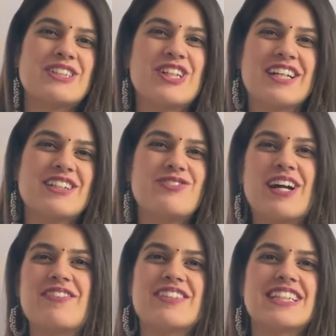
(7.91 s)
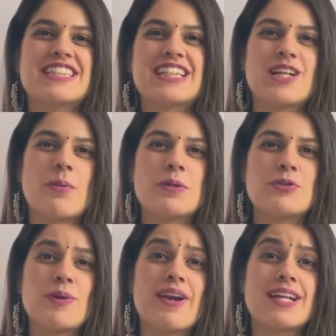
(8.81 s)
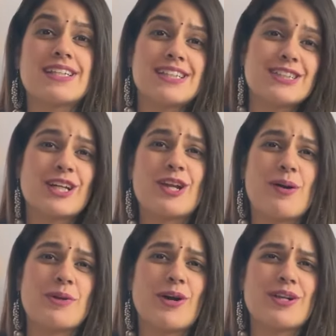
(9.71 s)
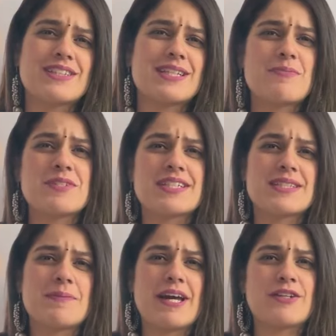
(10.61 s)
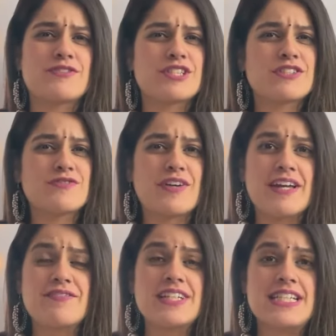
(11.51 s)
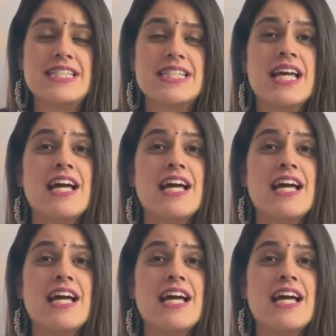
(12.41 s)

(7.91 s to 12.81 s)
channel 5-Minute Economics, where I teach economic concepts in a span of just 5 minutes.